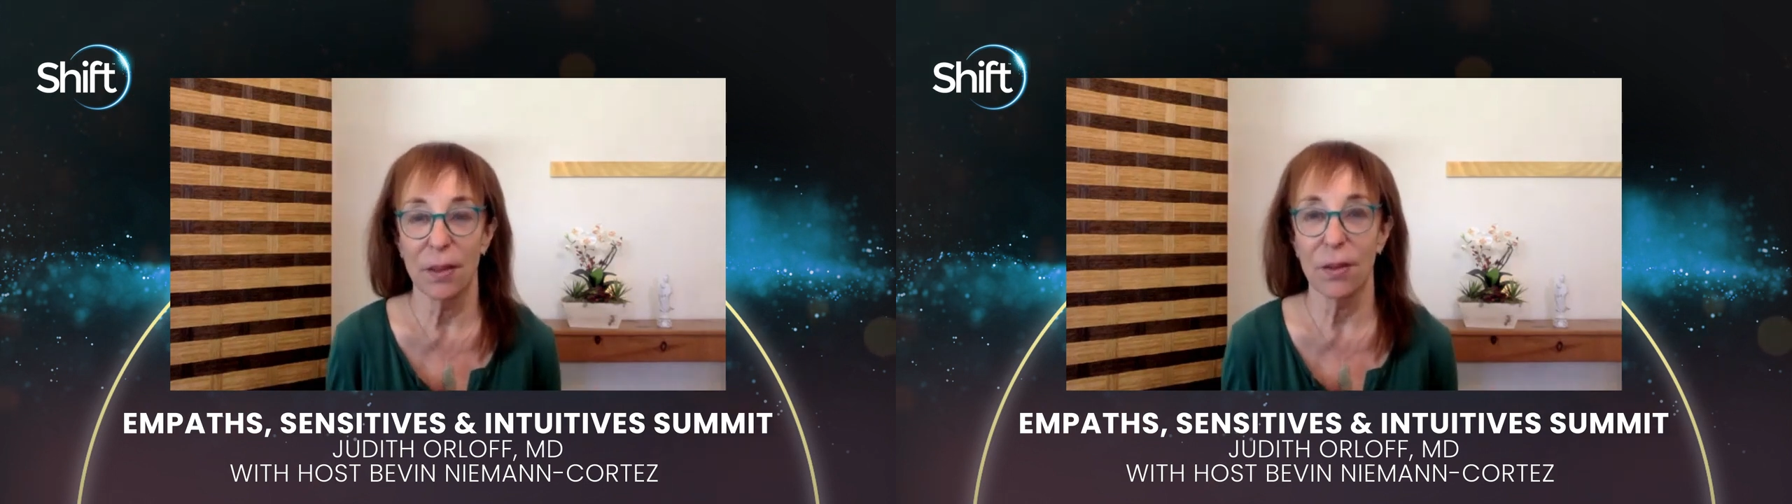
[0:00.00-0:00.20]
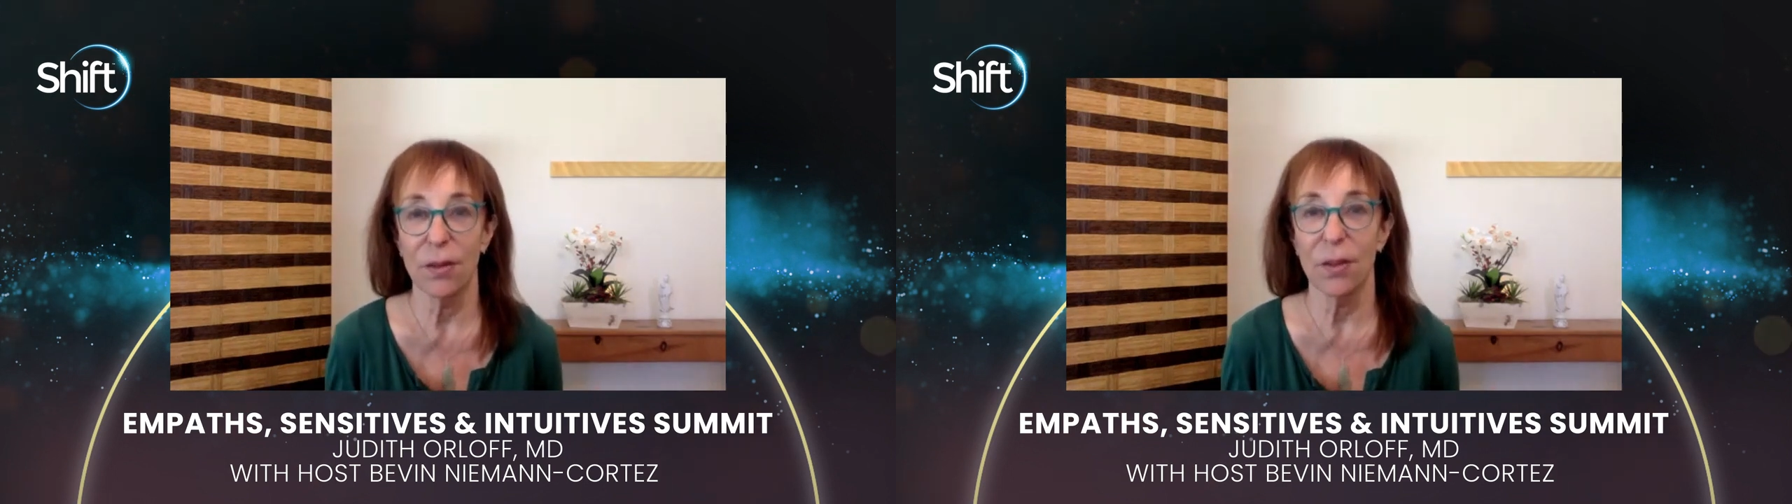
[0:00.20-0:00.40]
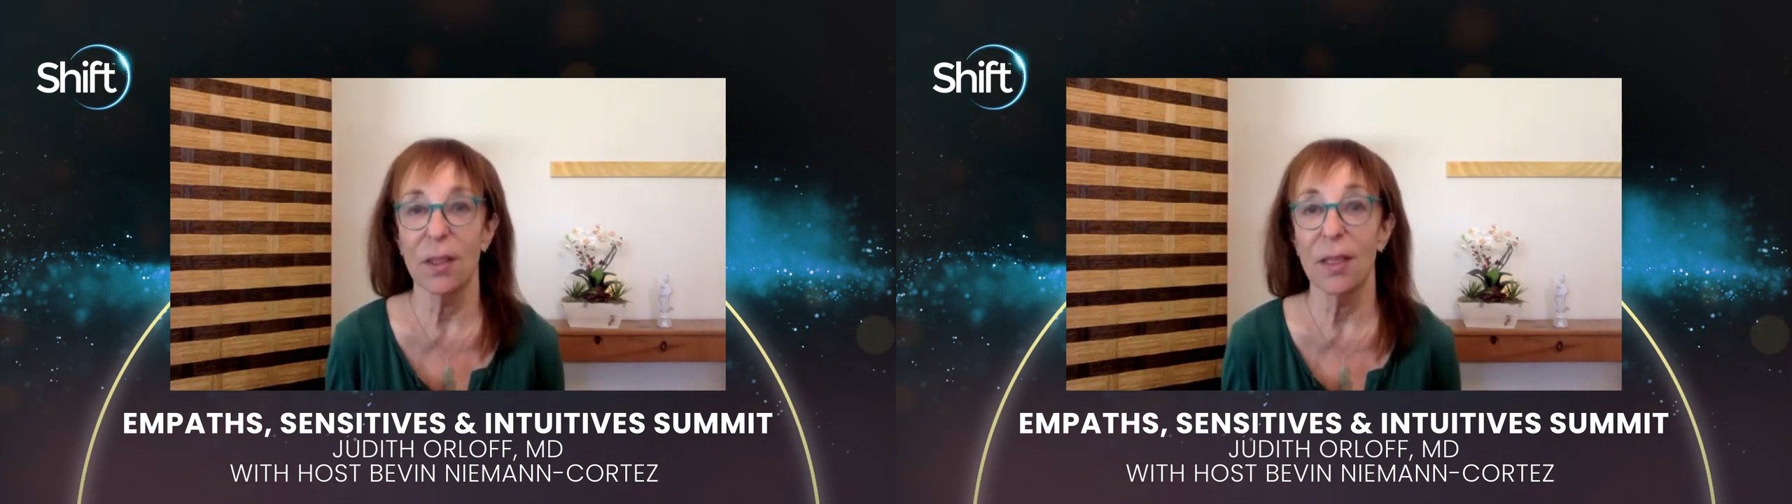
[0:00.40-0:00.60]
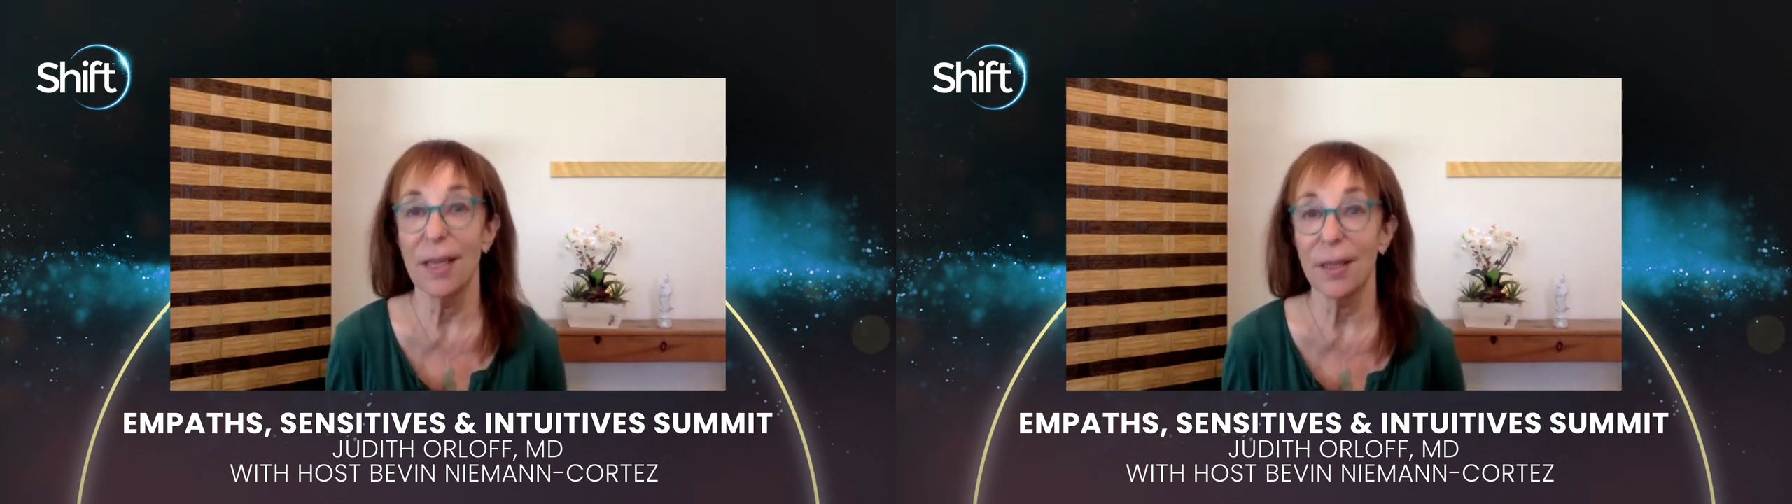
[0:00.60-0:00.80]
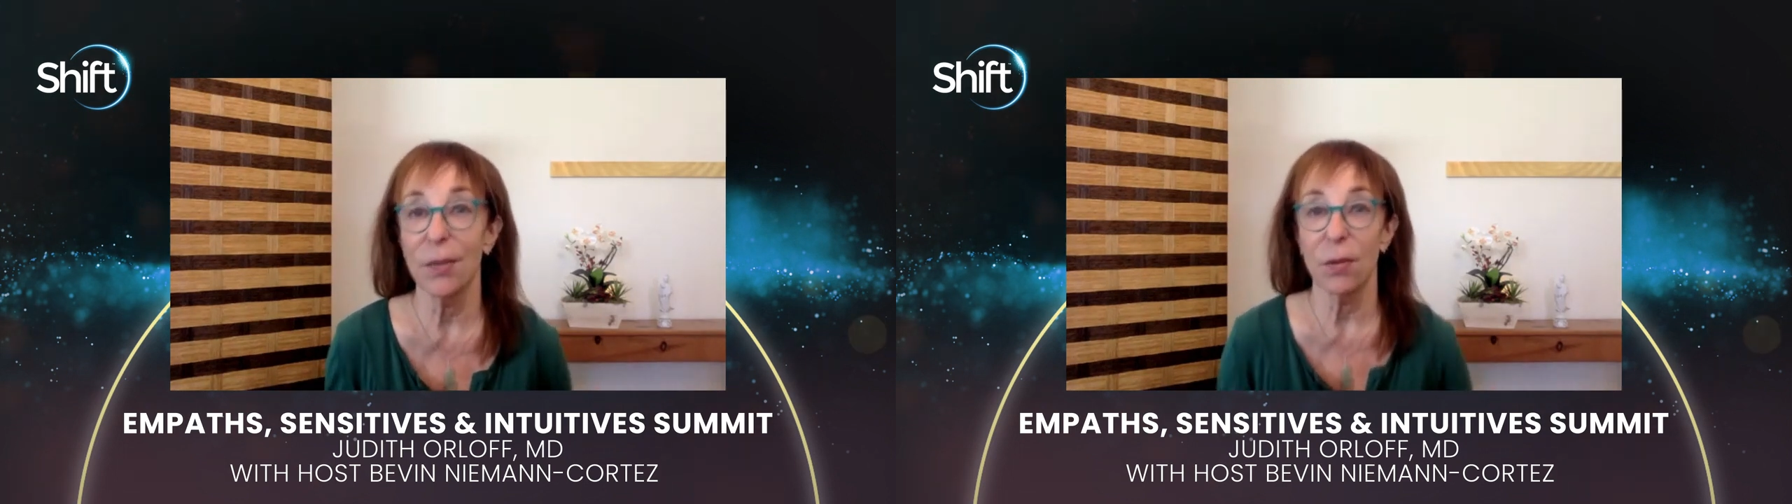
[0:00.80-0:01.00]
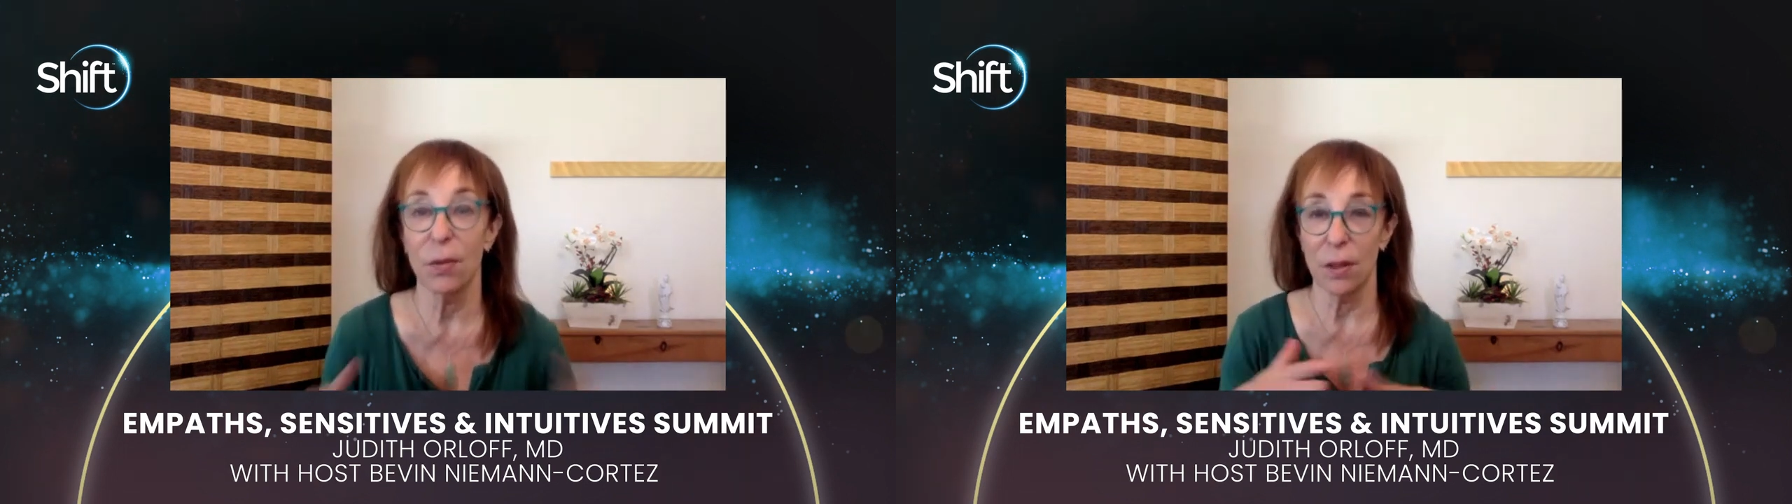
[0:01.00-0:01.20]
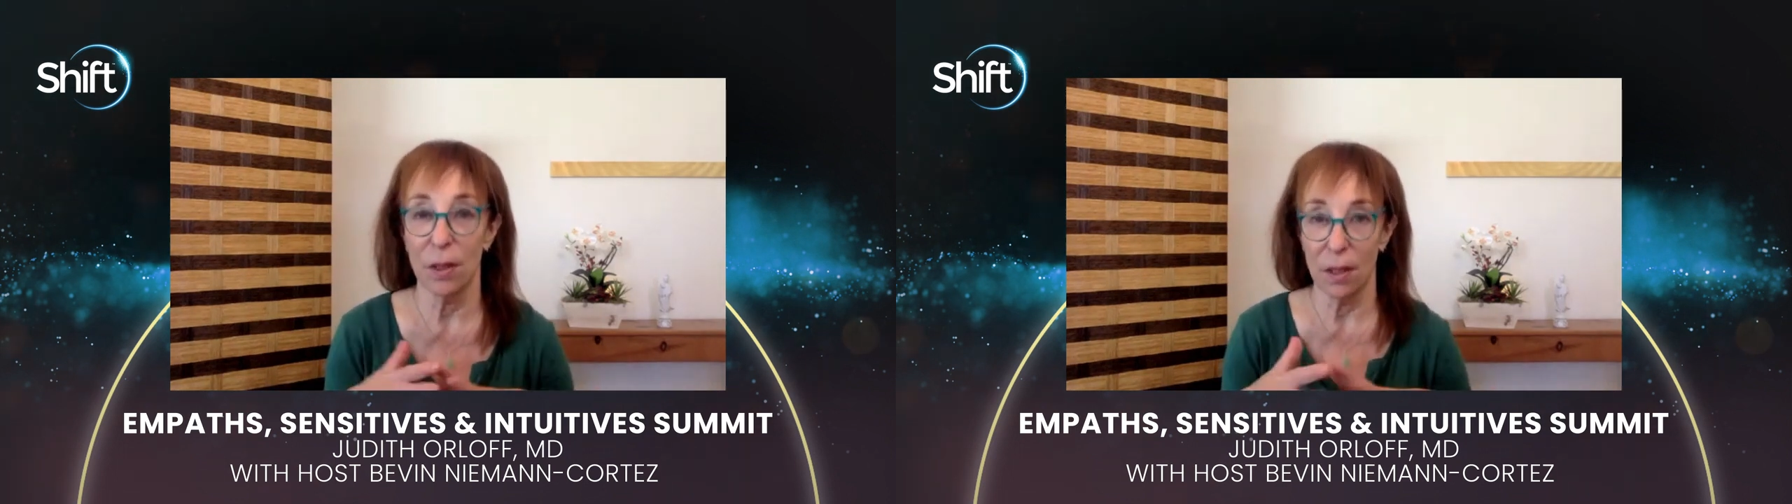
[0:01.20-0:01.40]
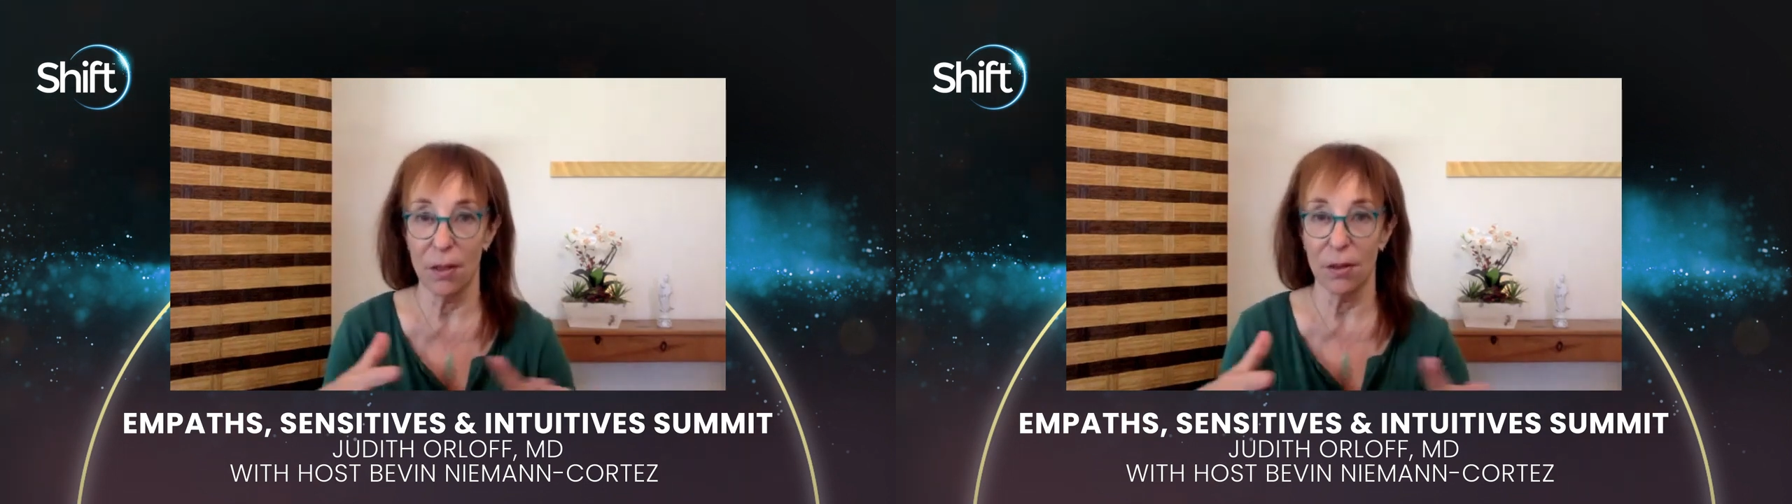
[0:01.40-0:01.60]
to connect with one
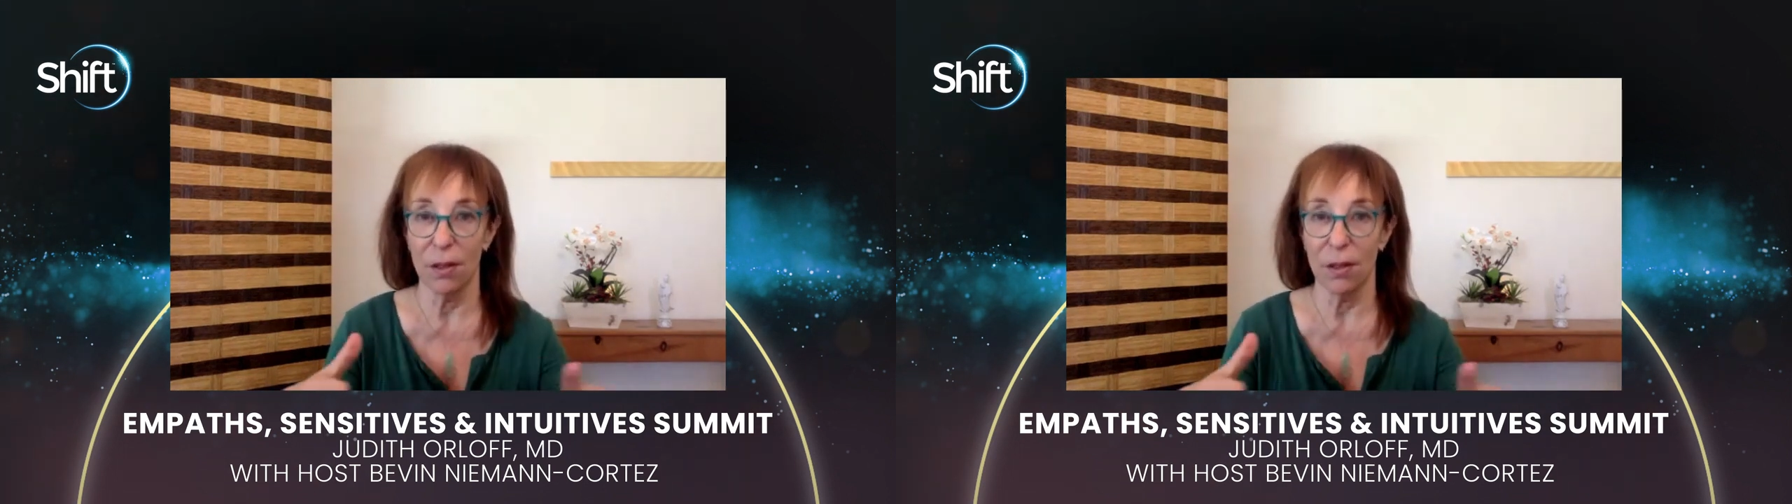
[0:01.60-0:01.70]
another,